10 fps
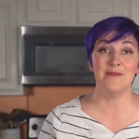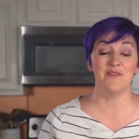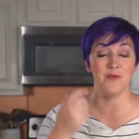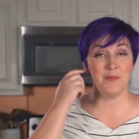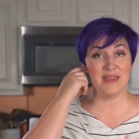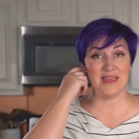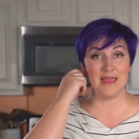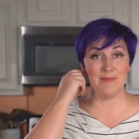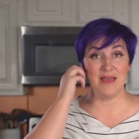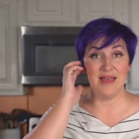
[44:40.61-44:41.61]
if you want me to
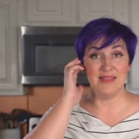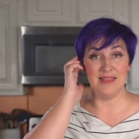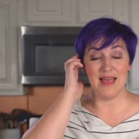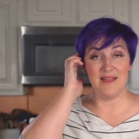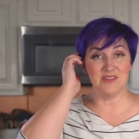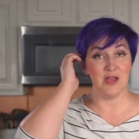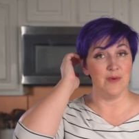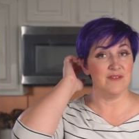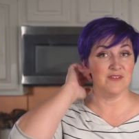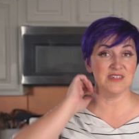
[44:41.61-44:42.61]
keep the lives
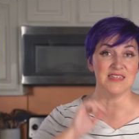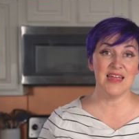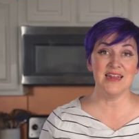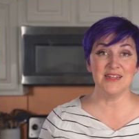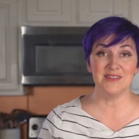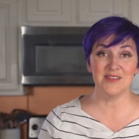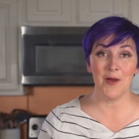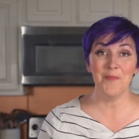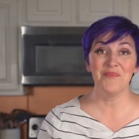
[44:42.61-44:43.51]
going versus the edited. So